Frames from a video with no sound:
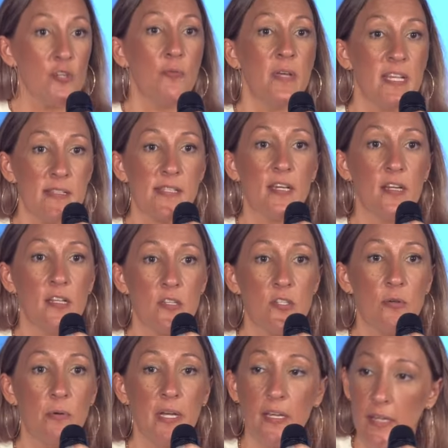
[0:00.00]
you he's going to
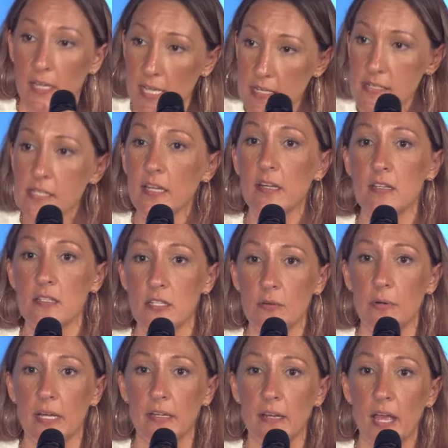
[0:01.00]
do it, he's going to
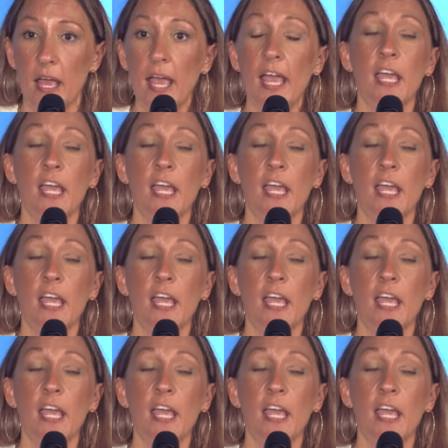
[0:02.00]
do it.